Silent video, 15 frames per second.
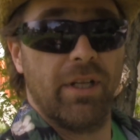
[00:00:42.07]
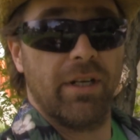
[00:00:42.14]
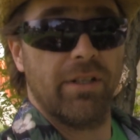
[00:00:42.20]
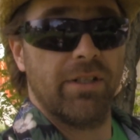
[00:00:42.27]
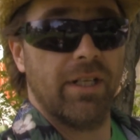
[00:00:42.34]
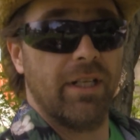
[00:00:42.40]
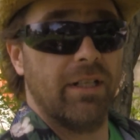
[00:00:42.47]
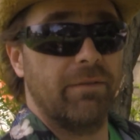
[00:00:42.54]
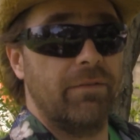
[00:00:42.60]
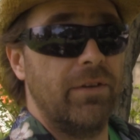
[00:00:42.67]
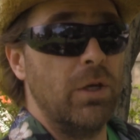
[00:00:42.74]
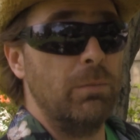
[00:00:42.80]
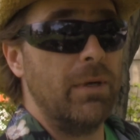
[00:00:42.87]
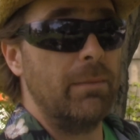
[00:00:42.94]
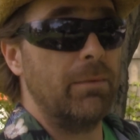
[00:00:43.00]
There's a
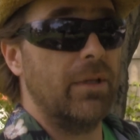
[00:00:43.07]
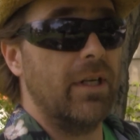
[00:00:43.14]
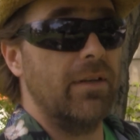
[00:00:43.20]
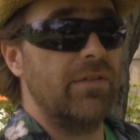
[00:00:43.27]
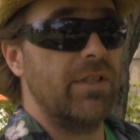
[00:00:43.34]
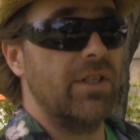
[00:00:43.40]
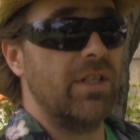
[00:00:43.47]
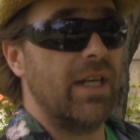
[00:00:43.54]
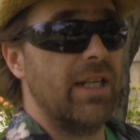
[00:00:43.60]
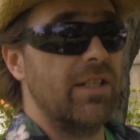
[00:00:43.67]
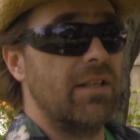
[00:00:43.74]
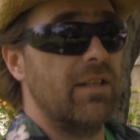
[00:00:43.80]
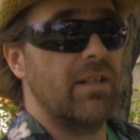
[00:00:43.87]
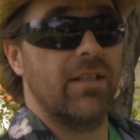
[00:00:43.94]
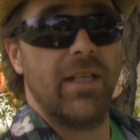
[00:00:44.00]
few people that have
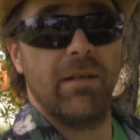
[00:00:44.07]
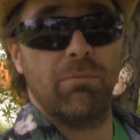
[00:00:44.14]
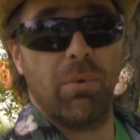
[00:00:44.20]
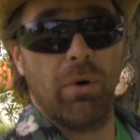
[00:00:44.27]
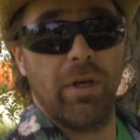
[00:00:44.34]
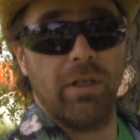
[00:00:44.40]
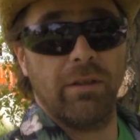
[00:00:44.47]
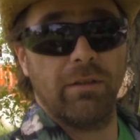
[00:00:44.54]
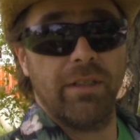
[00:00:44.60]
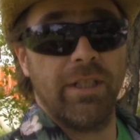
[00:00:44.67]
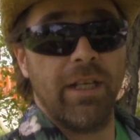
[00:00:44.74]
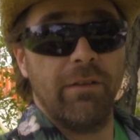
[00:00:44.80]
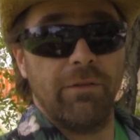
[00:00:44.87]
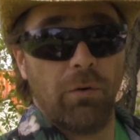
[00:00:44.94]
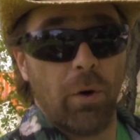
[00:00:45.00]
suggested the tinfoil,
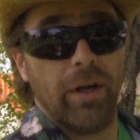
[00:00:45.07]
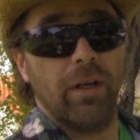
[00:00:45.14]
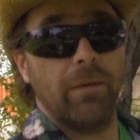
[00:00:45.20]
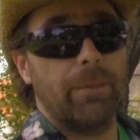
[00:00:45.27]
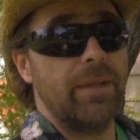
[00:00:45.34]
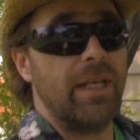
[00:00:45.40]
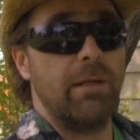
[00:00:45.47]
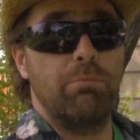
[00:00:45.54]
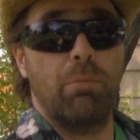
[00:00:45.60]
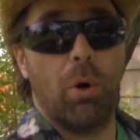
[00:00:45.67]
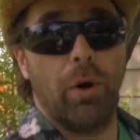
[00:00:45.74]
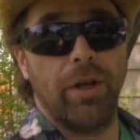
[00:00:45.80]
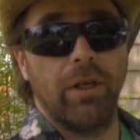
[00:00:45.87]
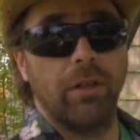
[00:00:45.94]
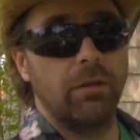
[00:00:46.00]
tinfoil,
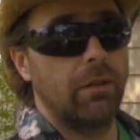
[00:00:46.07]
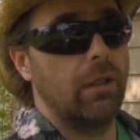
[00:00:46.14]
tinfoil,